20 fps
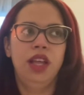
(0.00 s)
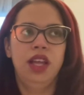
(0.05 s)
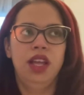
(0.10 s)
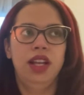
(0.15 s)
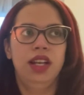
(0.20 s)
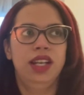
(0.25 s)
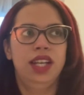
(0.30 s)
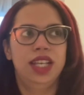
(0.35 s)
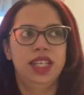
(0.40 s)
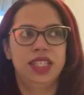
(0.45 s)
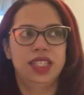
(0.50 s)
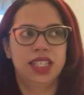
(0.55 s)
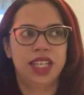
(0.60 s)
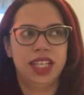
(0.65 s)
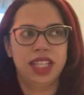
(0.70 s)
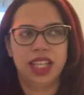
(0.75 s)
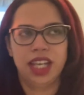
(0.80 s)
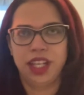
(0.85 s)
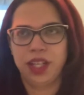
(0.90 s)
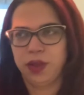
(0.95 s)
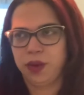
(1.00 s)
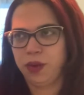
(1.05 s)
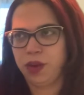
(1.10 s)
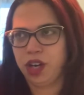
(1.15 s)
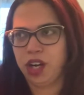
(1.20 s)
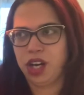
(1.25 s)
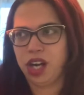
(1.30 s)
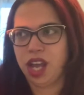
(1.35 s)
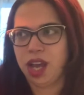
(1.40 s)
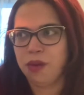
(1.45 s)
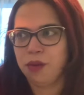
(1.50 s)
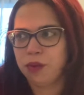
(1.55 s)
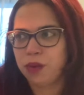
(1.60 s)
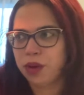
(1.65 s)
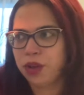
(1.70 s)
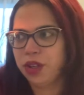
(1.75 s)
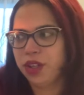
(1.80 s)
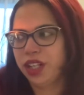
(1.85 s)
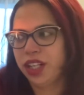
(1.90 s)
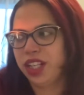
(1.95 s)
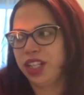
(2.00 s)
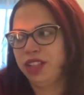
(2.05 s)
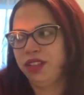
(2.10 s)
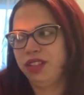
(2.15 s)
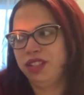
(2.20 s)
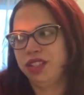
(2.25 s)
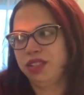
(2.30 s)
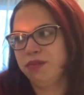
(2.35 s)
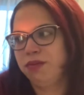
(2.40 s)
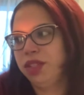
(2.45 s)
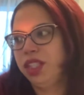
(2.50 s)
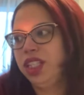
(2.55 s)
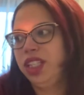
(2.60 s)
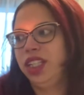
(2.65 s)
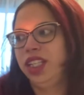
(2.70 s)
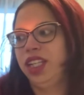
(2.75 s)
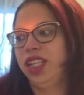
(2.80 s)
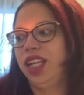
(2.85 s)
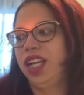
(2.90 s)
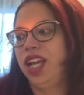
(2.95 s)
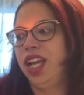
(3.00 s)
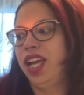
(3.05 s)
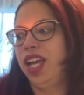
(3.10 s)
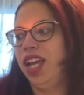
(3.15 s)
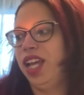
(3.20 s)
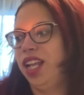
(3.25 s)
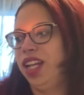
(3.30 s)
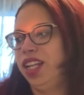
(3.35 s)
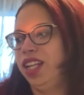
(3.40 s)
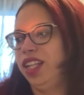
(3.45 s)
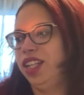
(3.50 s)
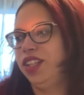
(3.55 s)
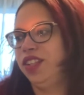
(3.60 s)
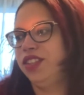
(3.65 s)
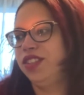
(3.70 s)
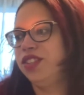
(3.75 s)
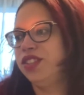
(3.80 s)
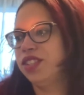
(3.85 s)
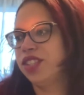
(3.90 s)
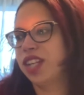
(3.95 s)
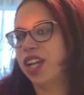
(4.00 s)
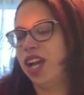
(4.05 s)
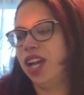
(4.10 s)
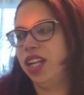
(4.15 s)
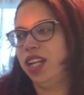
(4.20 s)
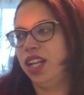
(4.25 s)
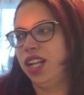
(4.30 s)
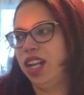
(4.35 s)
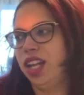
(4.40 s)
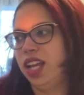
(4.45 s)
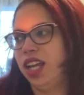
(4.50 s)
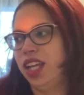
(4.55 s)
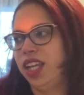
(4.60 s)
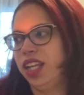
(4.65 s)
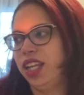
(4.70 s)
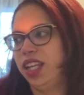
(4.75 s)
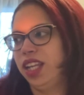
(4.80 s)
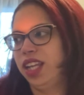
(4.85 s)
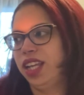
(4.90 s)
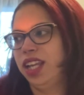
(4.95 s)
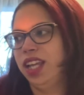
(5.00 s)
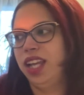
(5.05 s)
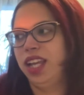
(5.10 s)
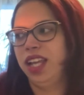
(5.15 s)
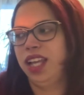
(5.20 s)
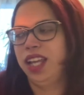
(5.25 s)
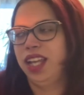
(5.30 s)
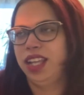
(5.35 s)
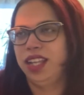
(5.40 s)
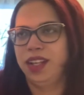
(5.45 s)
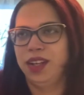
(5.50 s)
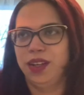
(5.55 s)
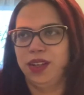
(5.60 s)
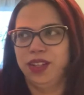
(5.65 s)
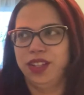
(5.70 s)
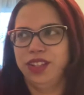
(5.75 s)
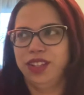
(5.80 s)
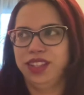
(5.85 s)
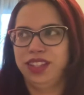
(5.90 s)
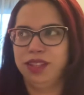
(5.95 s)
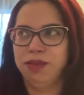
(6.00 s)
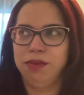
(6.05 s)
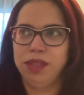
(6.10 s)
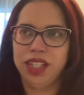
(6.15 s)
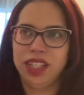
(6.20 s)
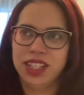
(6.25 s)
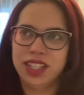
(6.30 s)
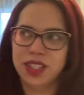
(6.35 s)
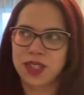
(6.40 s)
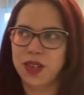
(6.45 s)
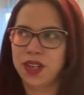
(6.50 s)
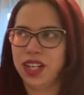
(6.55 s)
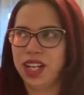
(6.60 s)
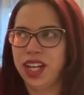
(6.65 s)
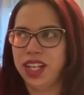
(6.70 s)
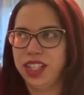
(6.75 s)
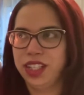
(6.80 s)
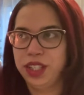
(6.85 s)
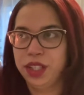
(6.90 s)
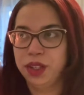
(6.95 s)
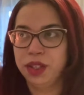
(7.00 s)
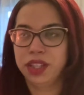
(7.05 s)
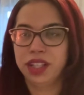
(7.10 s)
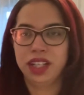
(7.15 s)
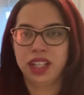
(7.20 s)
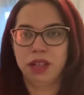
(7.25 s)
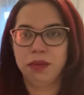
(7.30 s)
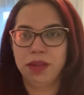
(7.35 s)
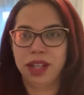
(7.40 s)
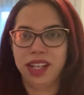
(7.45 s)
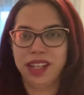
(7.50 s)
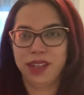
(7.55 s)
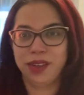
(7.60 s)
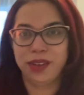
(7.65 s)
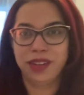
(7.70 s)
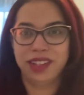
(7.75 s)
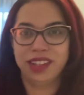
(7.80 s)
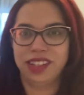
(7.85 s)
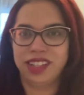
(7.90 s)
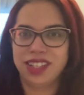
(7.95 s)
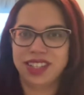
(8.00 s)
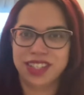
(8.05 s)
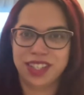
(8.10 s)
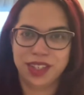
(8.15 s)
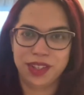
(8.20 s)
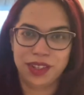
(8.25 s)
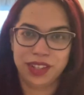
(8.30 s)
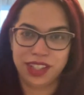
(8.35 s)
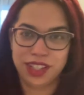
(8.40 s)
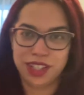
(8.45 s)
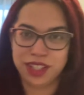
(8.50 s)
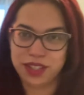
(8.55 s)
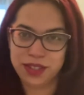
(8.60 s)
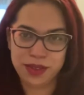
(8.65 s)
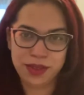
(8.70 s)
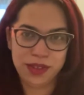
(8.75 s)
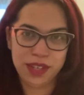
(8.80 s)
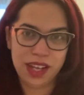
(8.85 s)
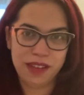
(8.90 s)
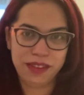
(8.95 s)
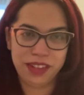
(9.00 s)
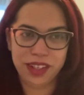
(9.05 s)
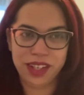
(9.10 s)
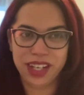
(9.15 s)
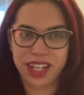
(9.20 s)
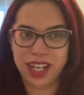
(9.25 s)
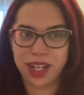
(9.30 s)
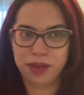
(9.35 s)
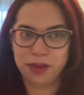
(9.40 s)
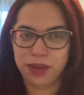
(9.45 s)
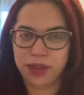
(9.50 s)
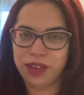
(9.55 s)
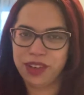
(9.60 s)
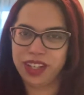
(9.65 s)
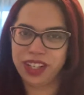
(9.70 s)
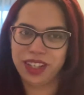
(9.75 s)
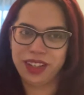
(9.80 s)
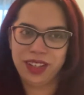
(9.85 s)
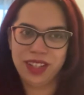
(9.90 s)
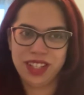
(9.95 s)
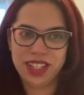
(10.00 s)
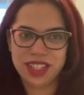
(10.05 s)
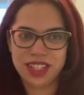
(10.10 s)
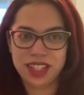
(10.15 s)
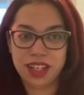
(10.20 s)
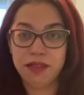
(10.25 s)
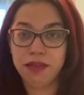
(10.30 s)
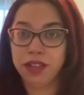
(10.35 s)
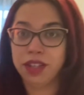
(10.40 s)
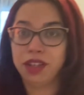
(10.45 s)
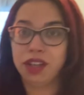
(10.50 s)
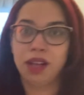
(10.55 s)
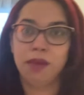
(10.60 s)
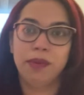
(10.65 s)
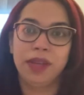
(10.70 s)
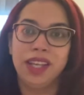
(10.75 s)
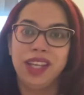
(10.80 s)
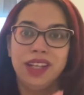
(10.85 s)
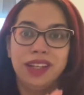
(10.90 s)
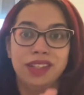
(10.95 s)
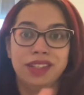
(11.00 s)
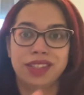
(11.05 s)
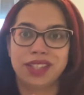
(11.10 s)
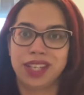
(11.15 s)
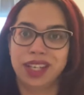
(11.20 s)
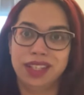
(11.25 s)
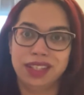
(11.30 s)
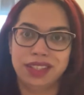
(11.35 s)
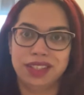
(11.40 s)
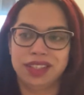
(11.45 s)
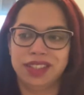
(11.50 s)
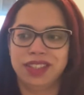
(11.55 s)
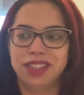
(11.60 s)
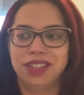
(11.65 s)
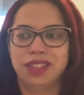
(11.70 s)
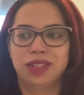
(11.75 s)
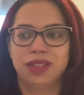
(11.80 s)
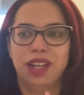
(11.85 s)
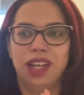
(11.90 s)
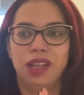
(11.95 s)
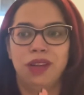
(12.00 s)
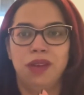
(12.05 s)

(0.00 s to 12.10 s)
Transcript: Let's say that you are at work and there's a meeting and you're just kind of like, the meeting is going on and you're thinking about like all the things that you're going to do after you got out of work and all this stuff, and you're not paying attention to like